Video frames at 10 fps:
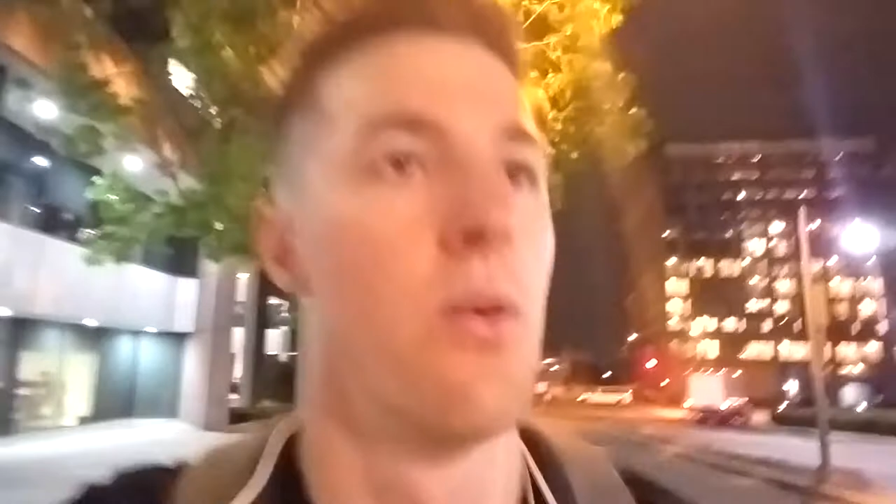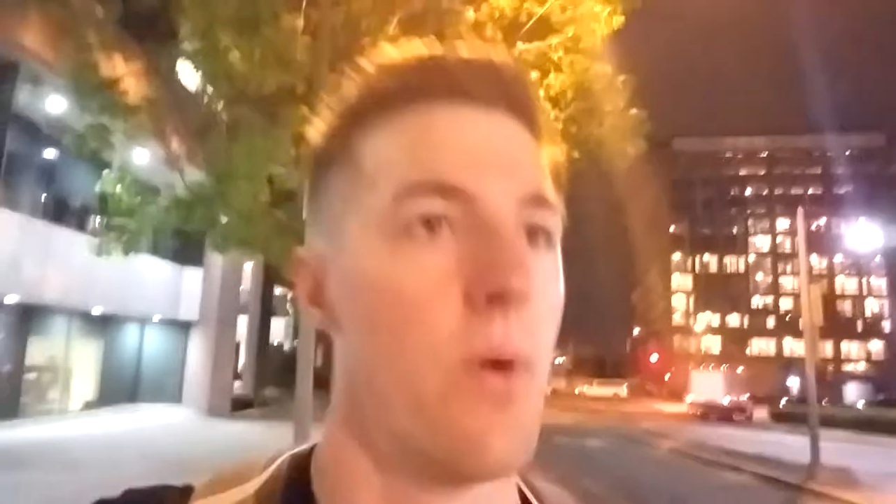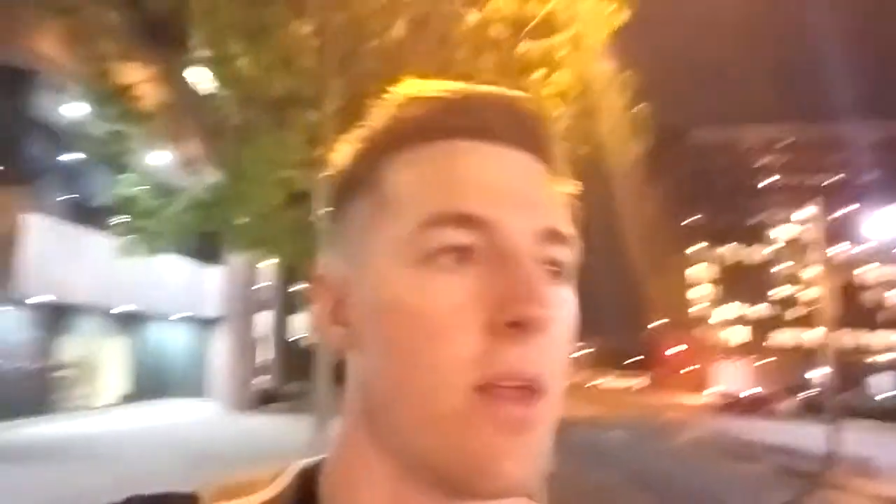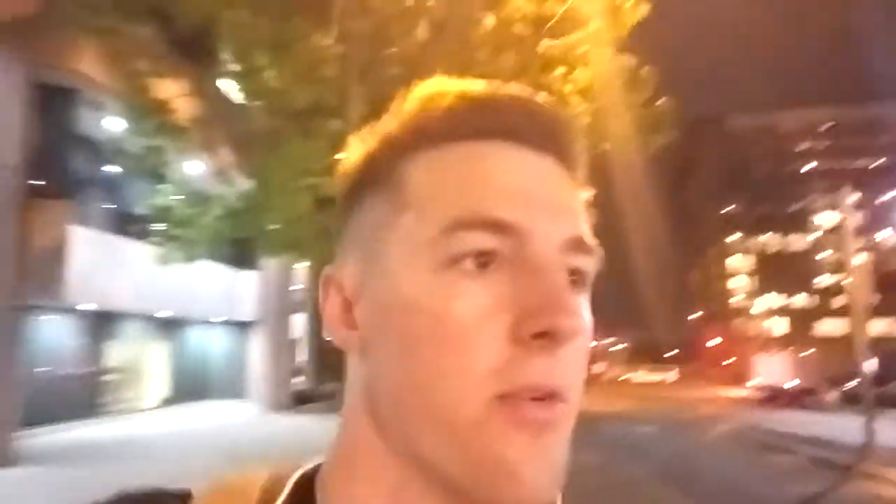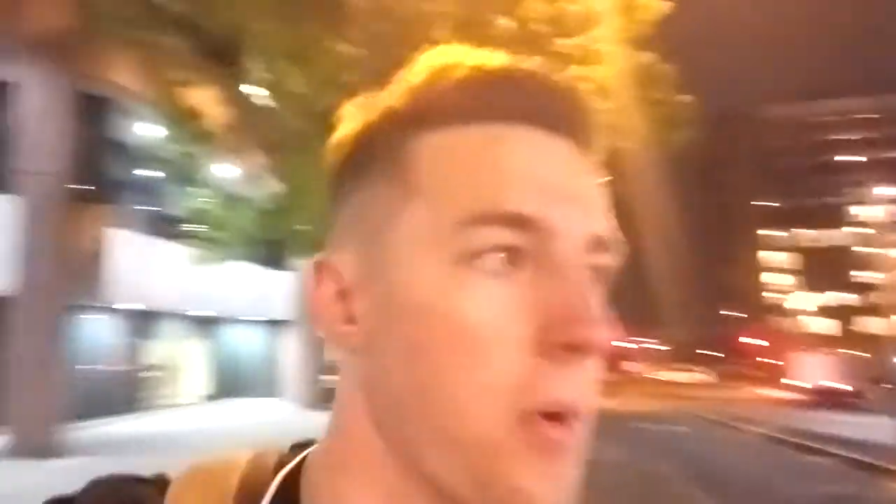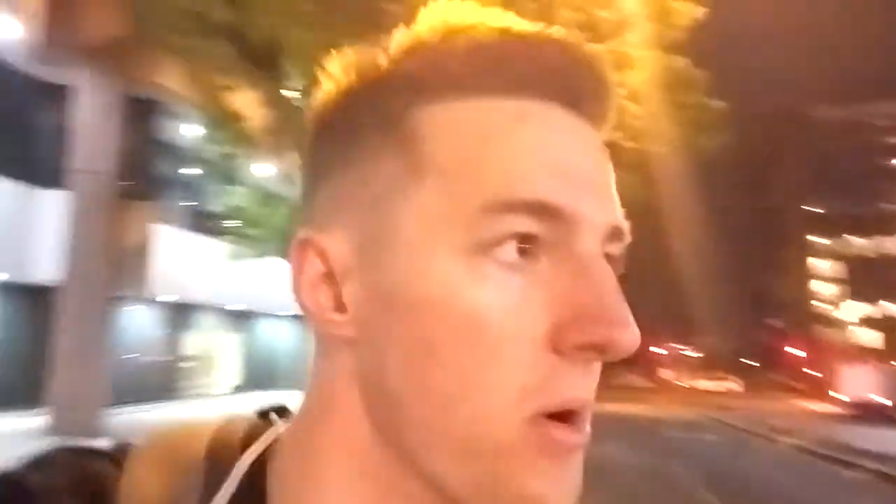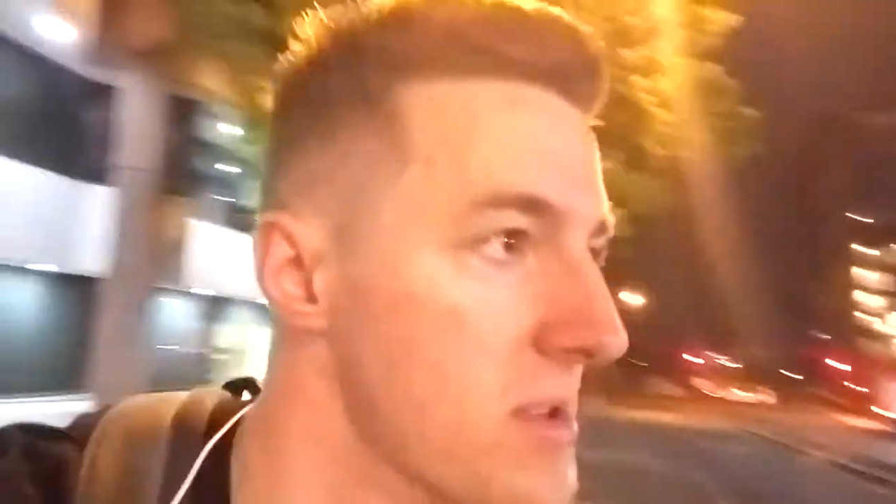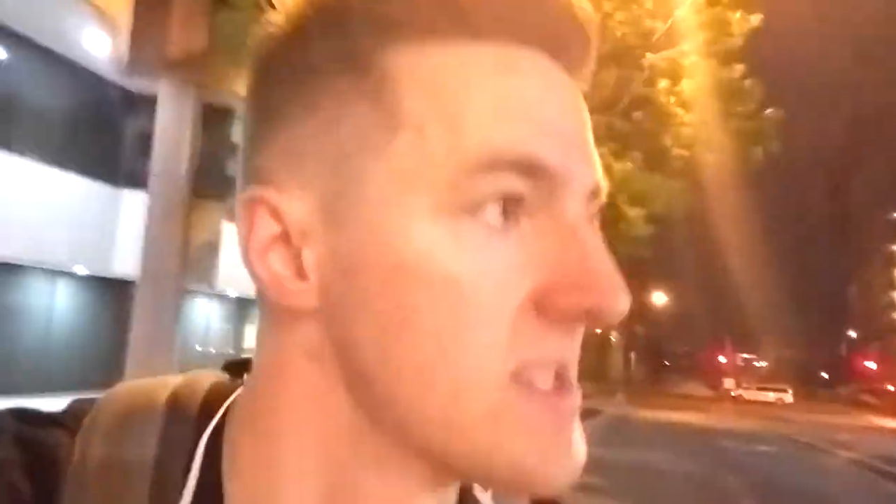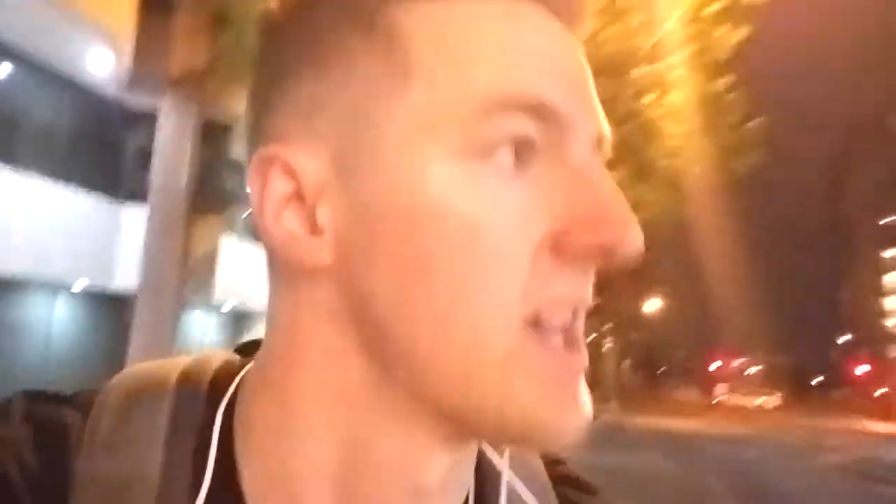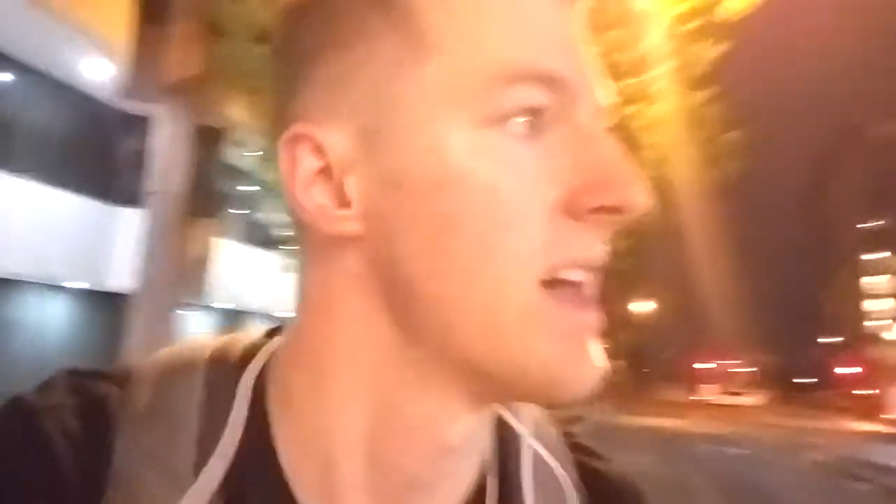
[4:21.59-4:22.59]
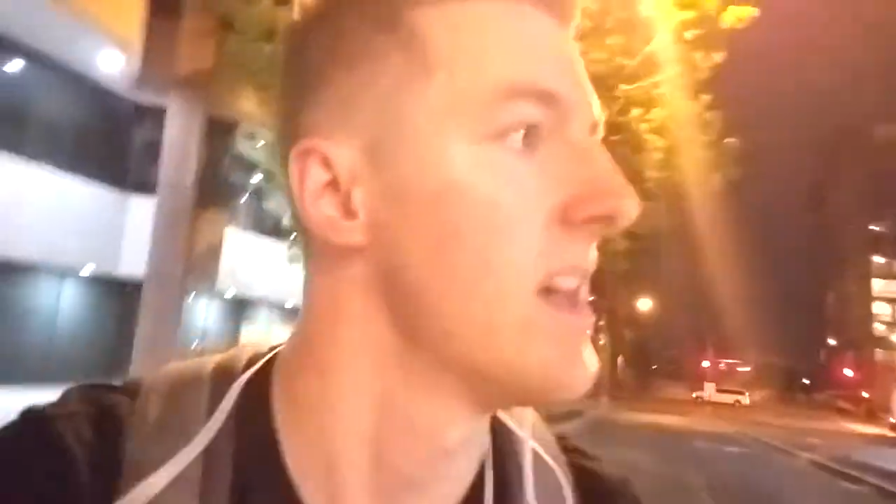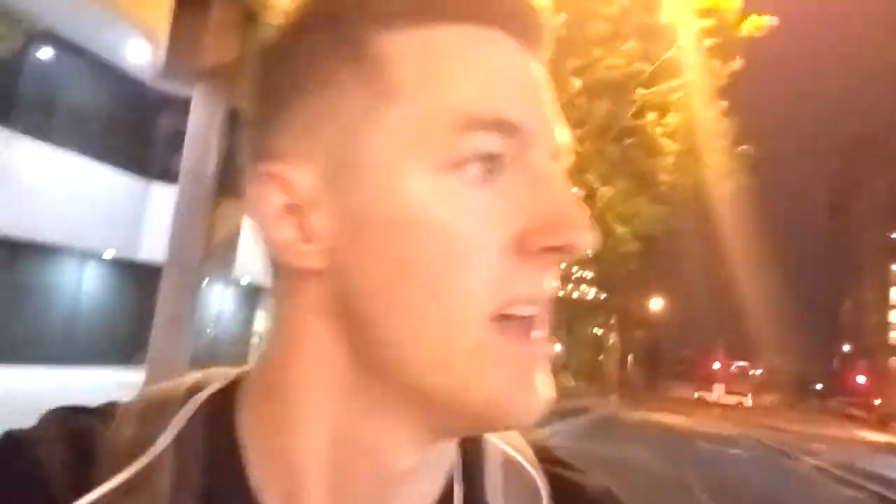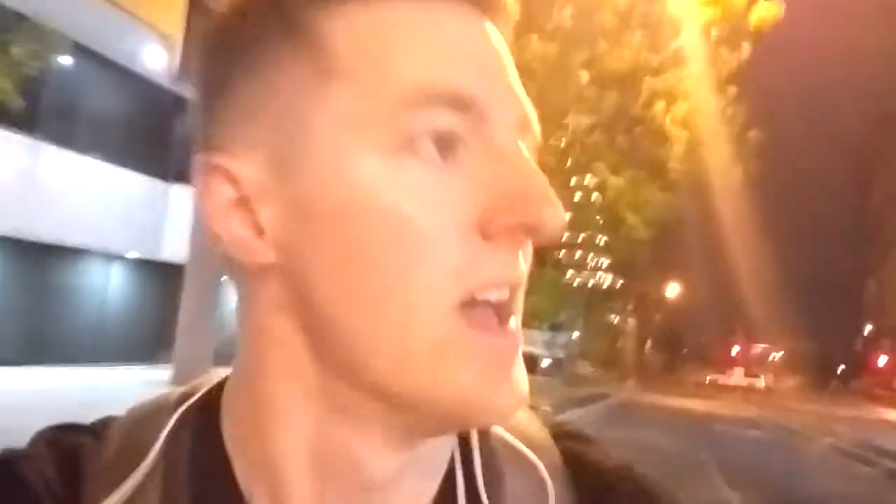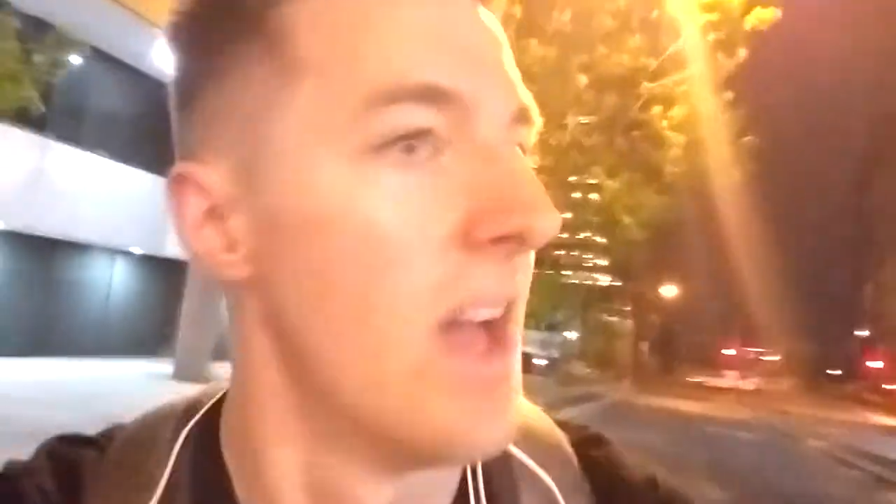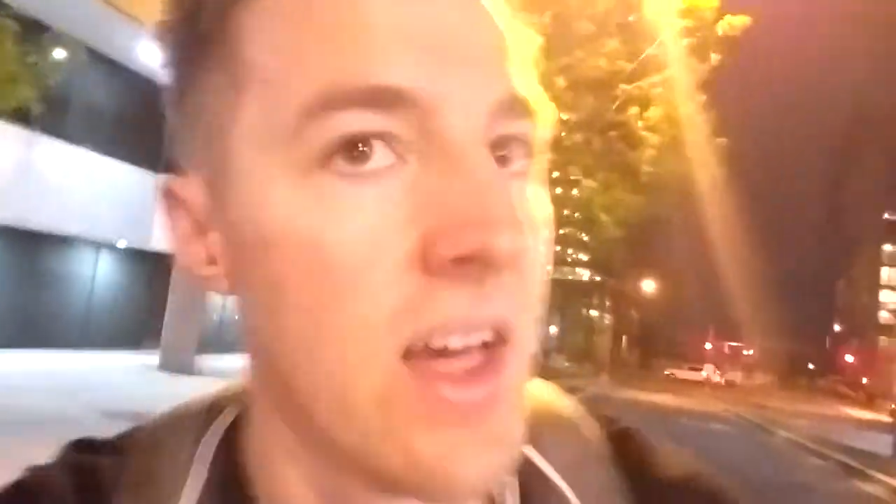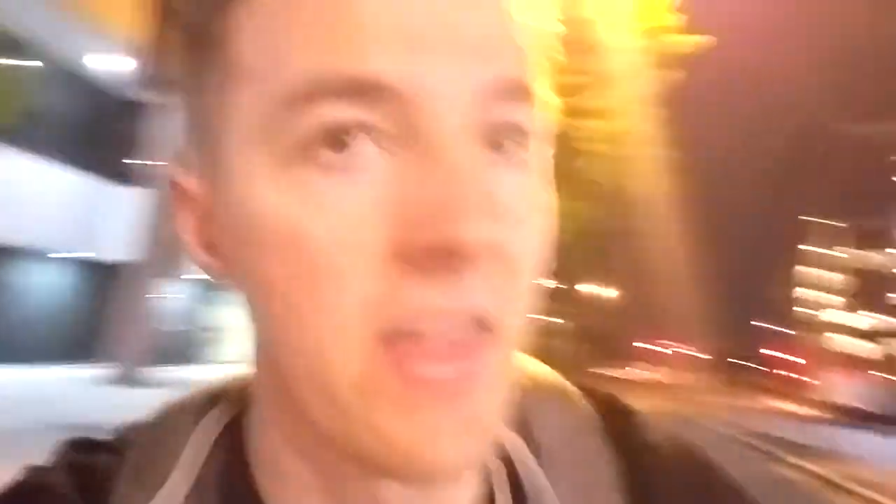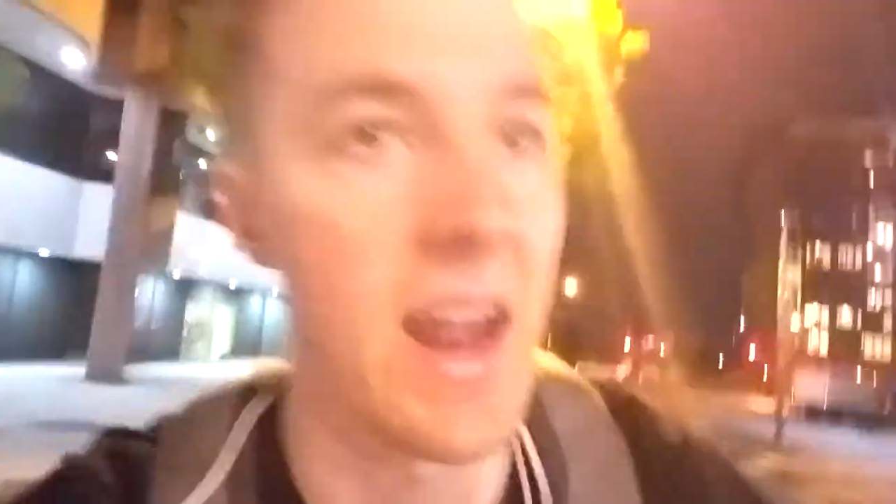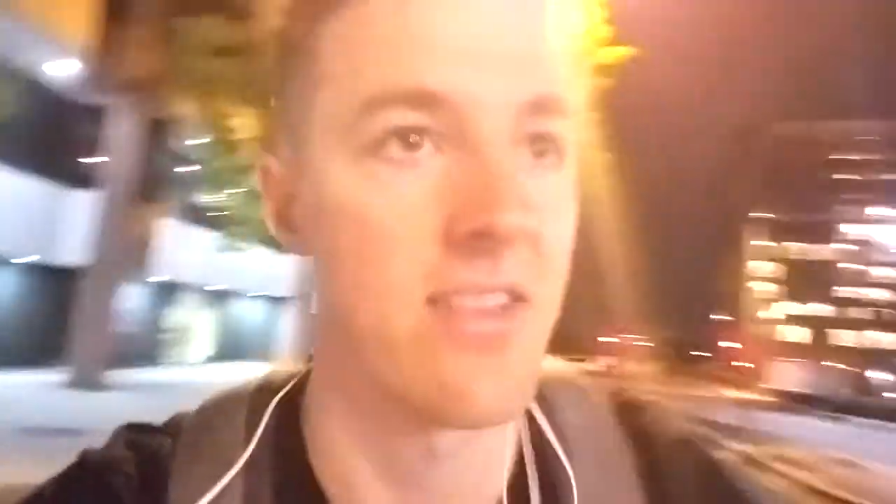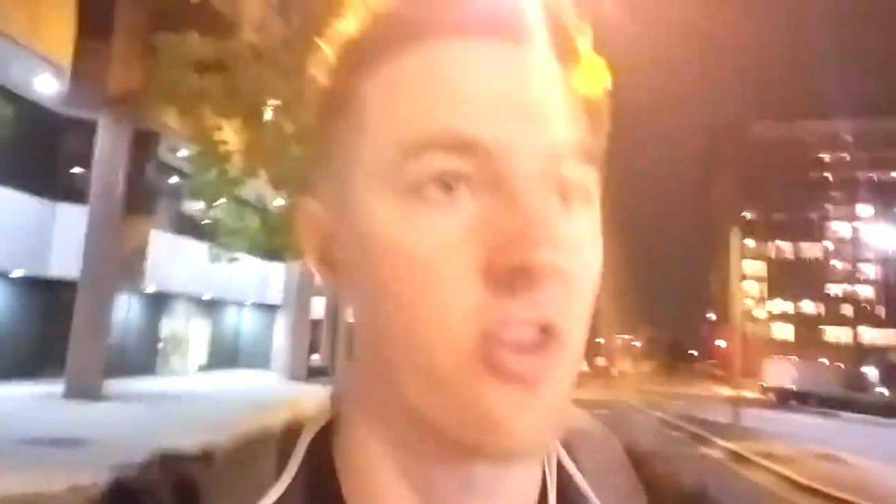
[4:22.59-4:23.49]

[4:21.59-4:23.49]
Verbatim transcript: one of the roads that I